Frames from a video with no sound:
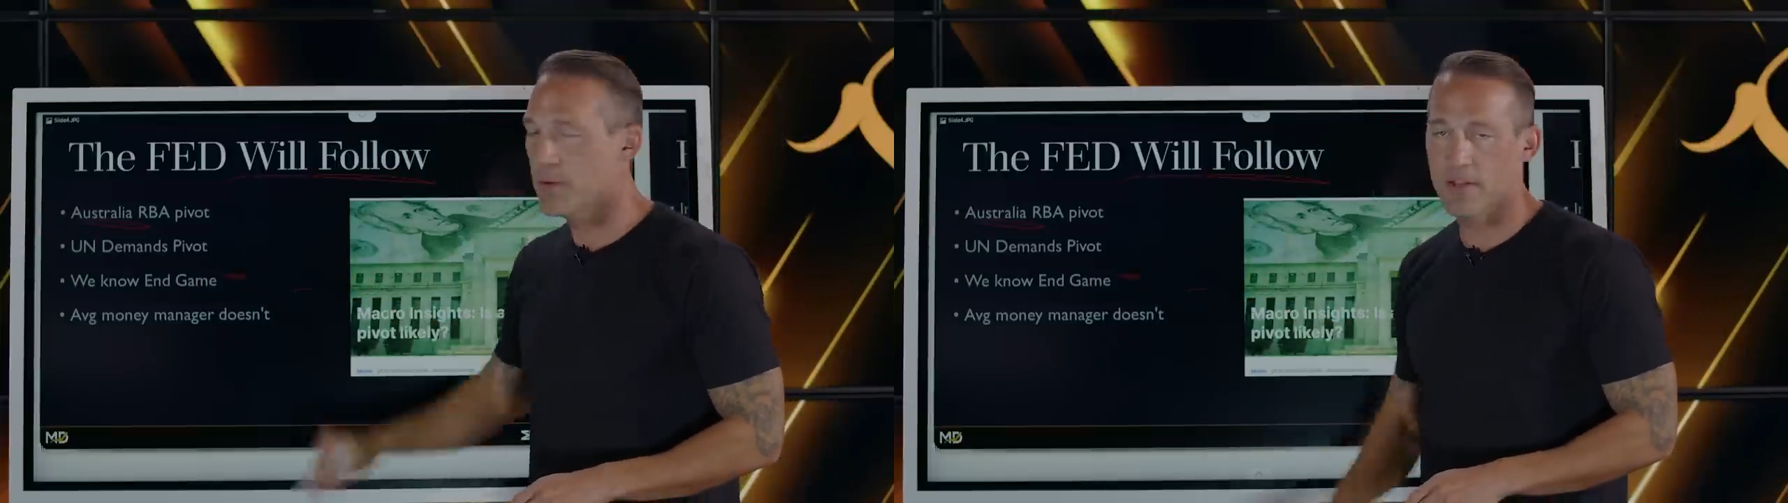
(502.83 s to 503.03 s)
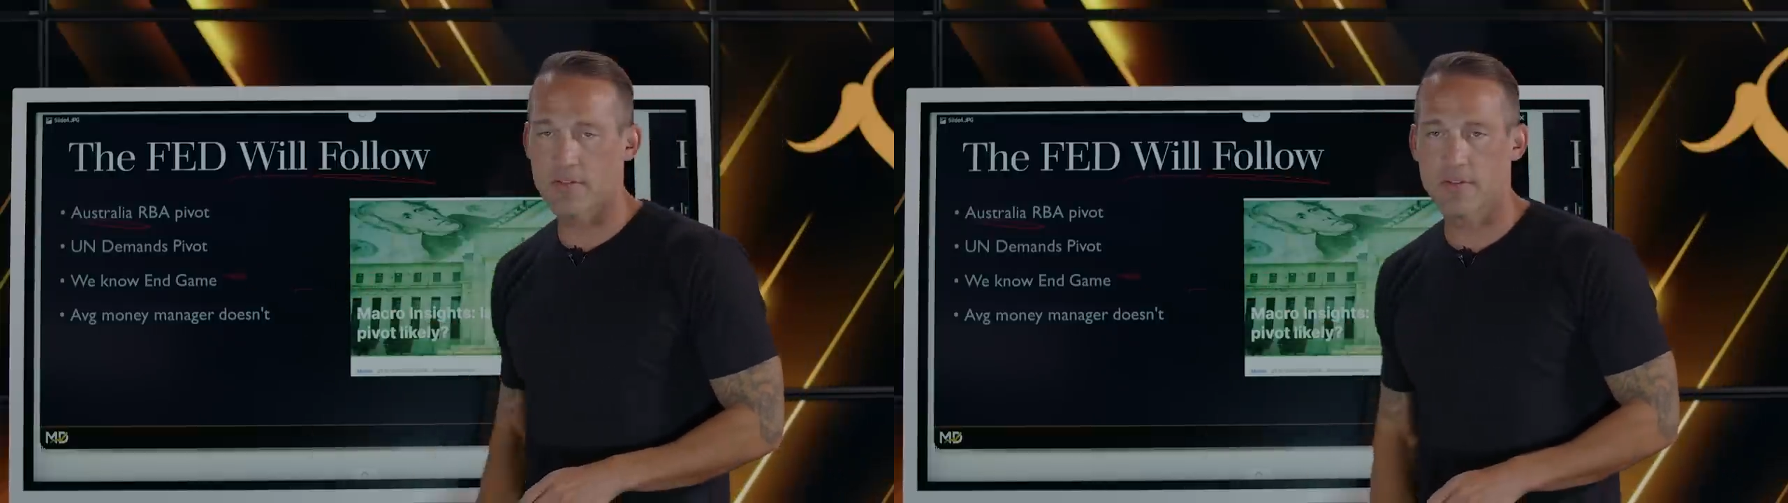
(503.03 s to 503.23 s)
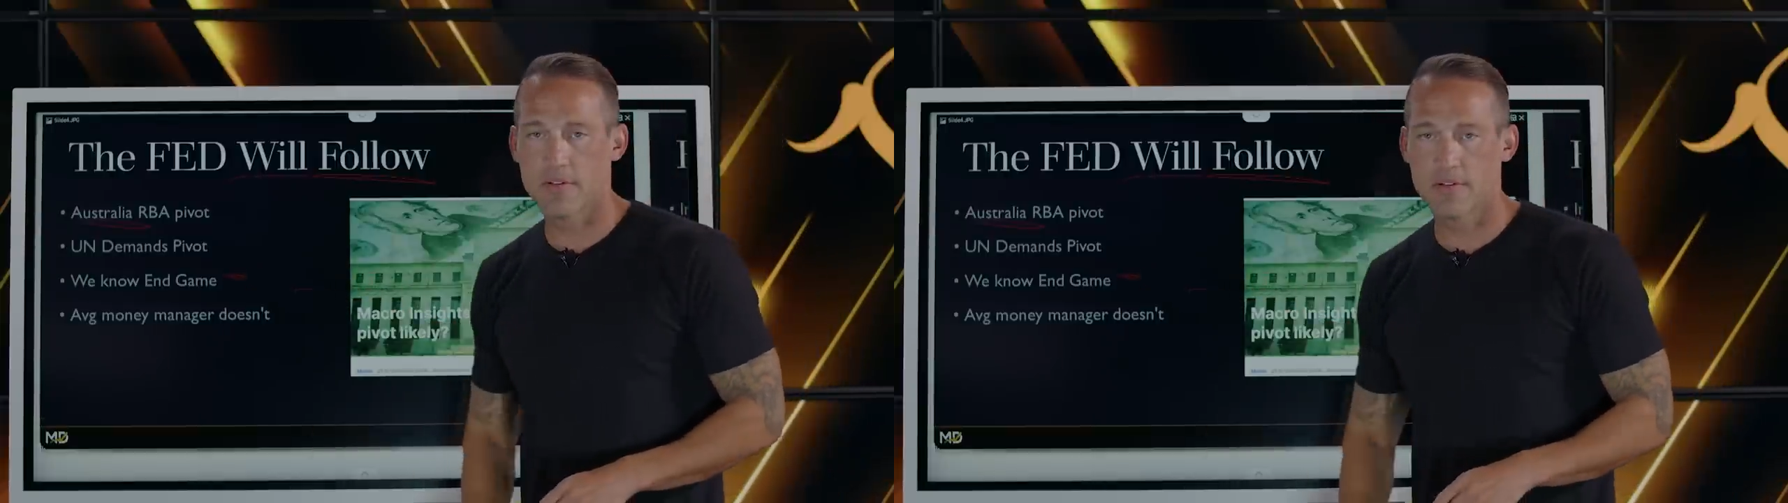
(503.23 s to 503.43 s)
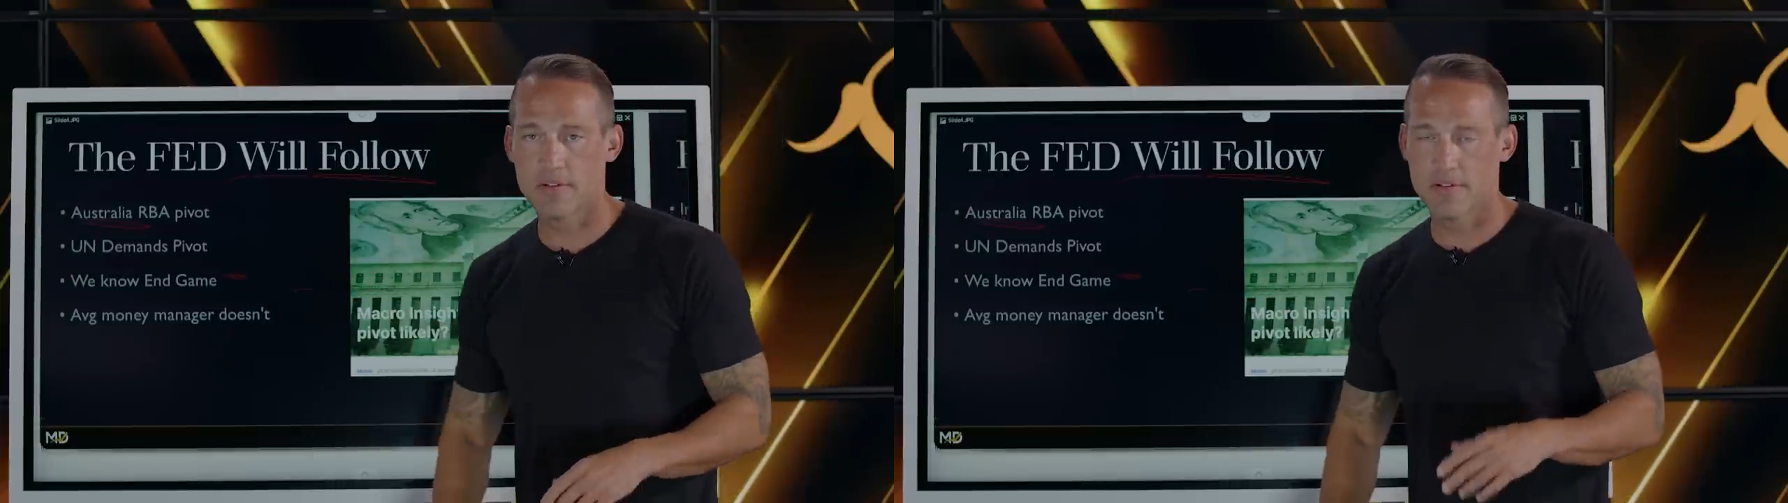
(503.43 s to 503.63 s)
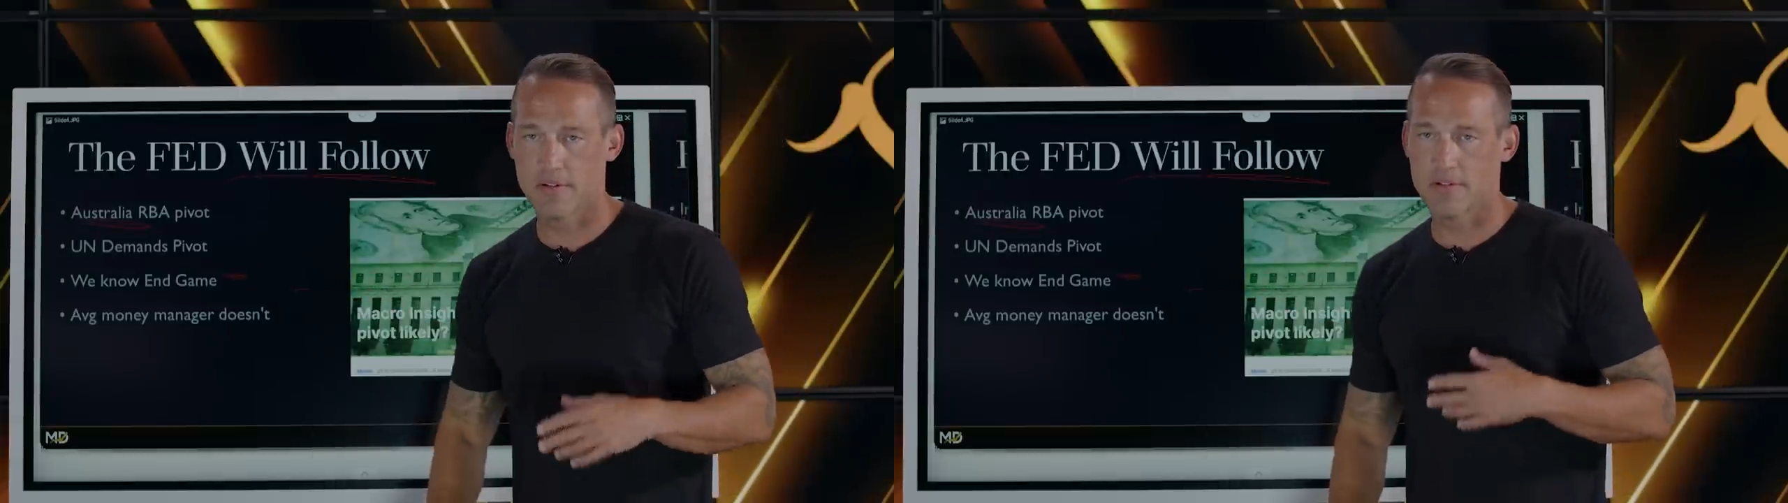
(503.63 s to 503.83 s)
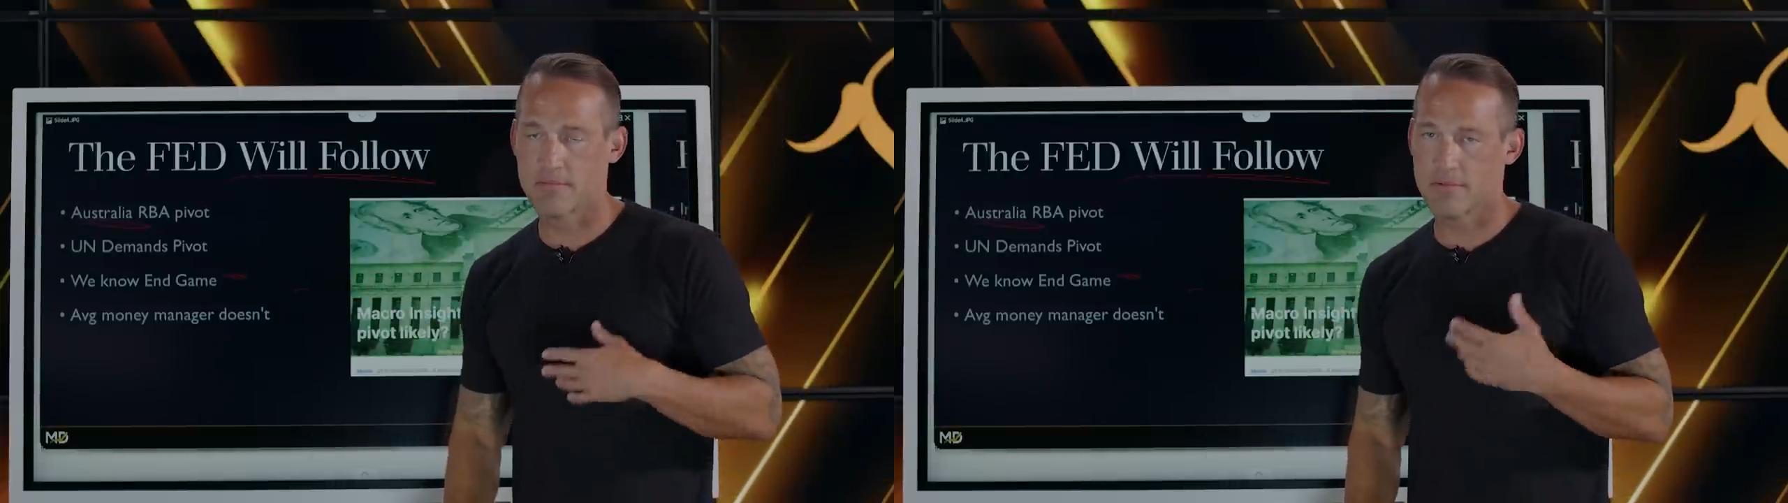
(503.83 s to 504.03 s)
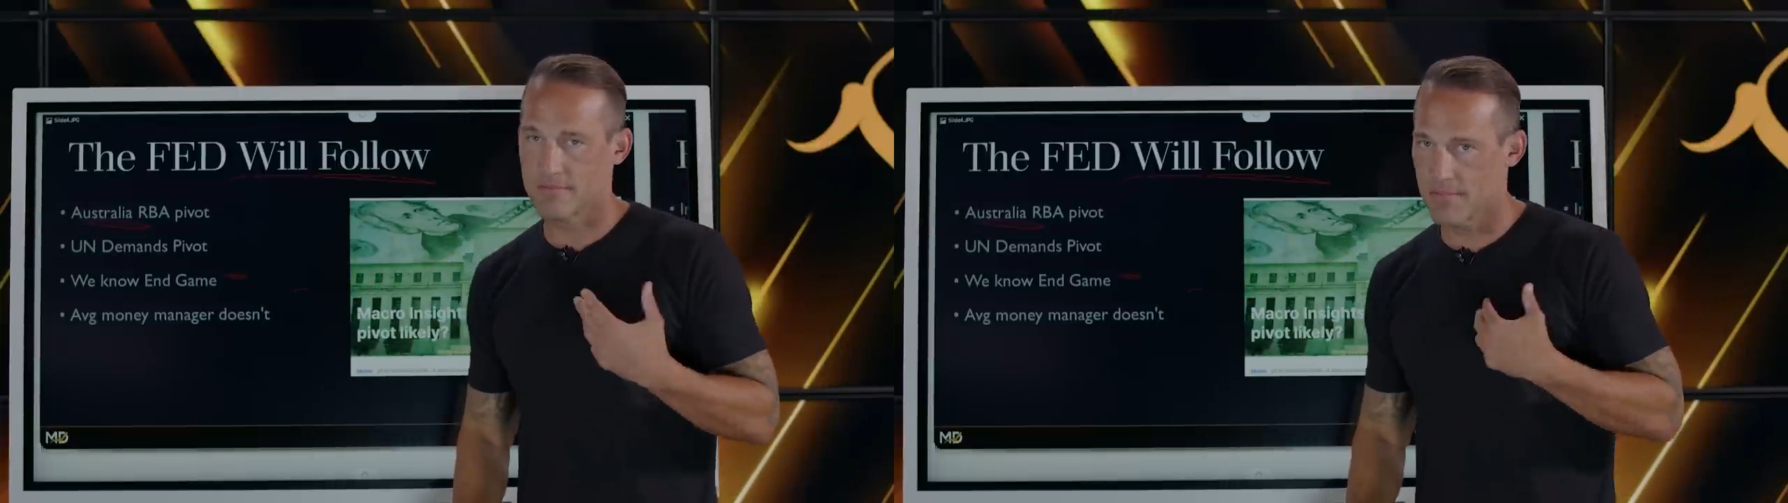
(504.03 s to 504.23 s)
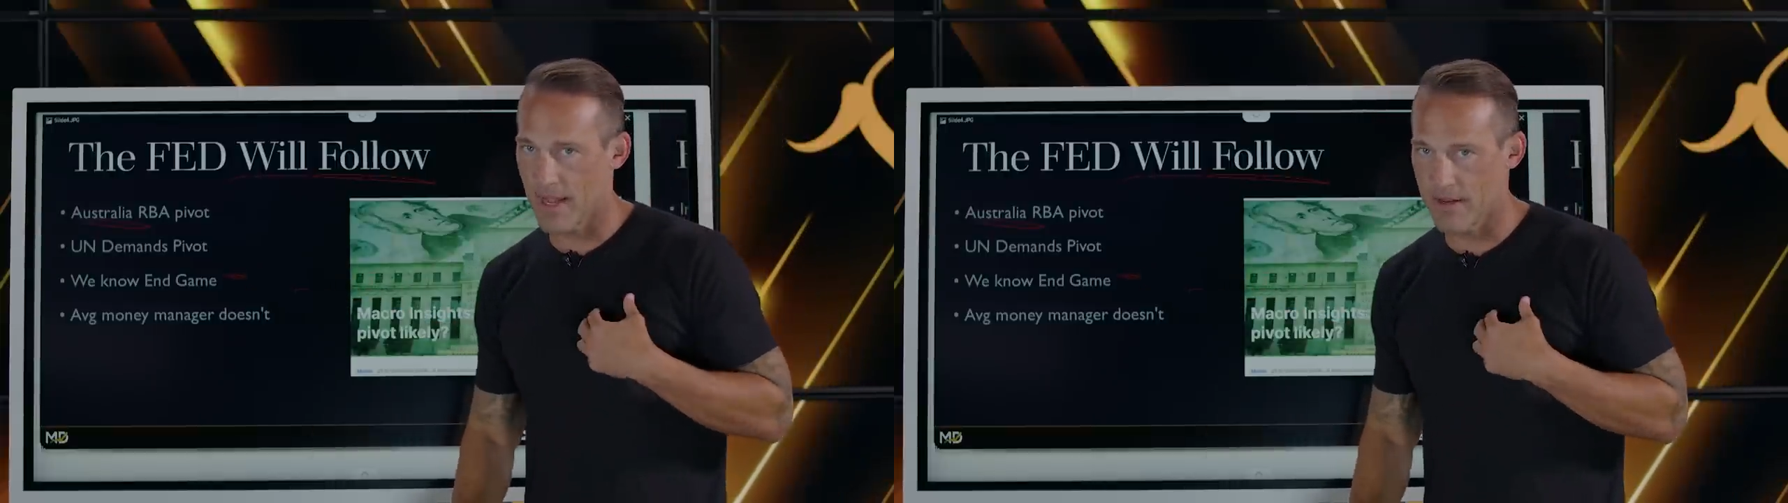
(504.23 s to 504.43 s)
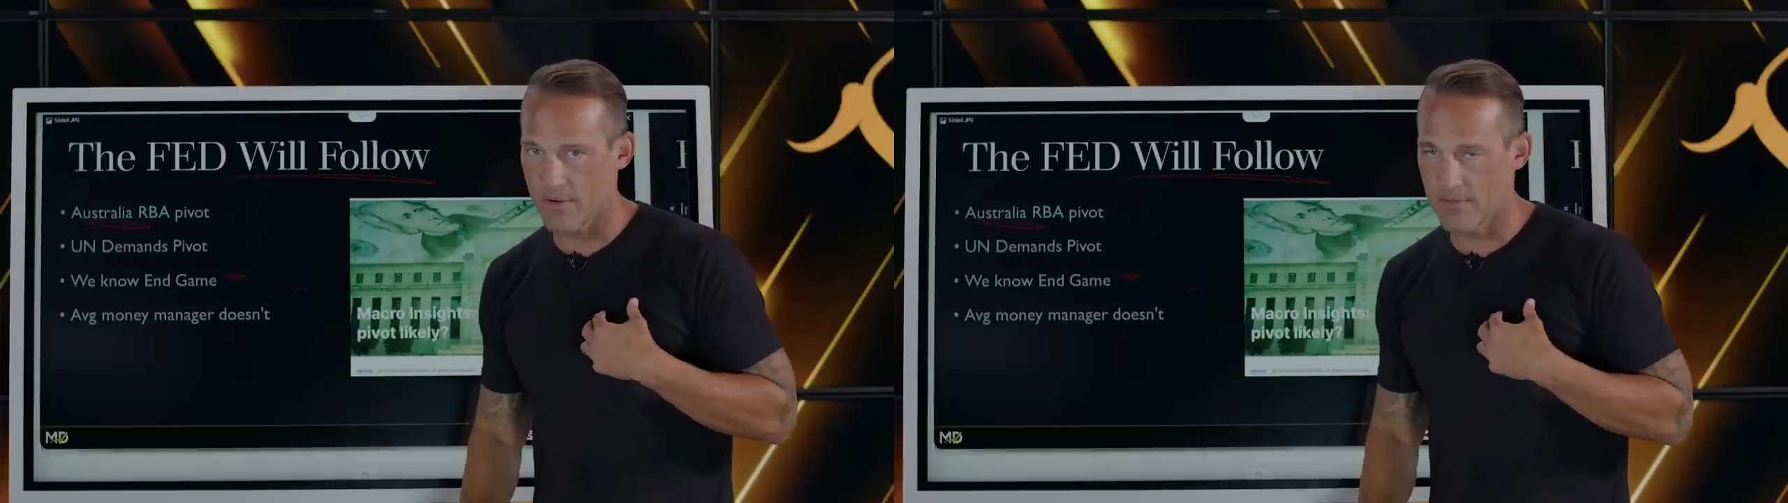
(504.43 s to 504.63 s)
is. Well, I do.